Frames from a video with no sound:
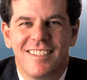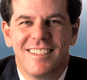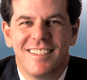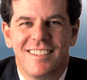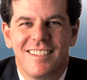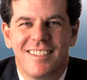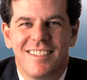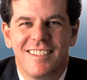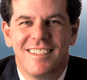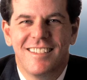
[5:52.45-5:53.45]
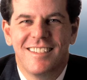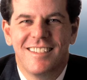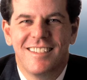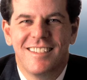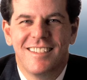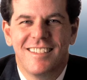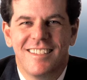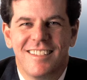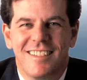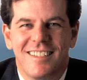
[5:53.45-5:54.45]

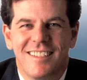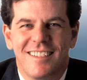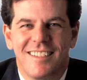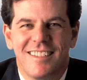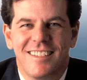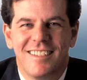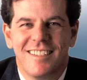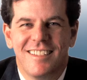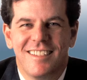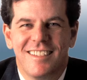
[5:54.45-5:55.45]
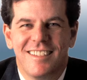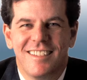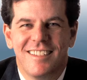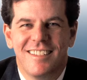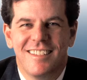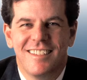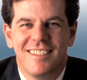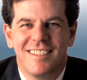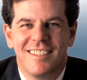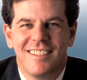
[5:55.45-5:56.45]

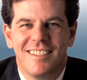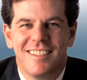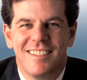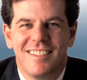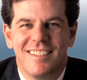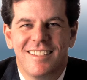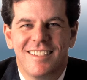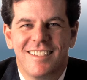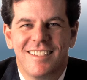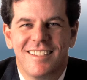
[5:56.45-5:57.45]
No words are spoken by the person on screen.